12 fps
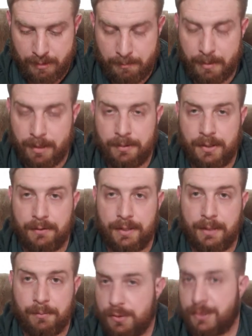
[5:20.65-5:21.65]
maybe their
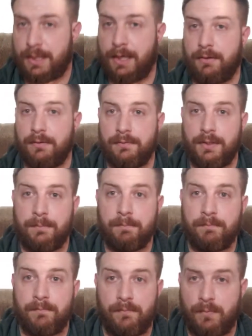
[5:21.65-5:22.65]
neighbor's scared of
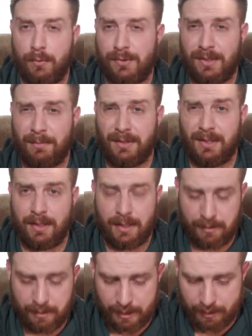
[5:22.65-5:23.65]
them or something.
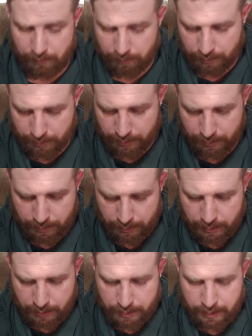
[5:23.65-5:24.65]
I don't really,
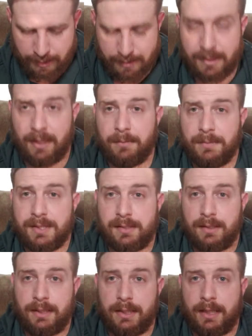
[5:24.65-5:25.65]
it's kind of
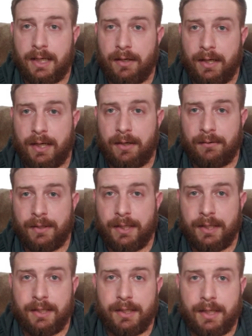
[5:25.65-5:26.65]
misleading how
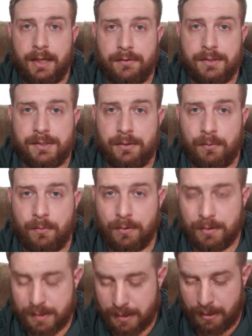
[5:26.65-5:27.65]
this all
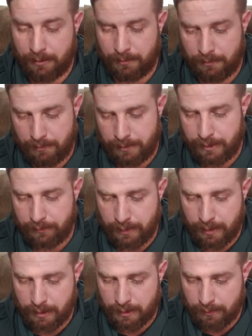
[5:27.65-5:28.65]
works out in
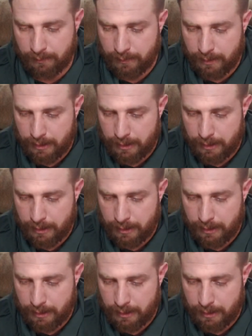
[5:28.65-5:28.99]
the end.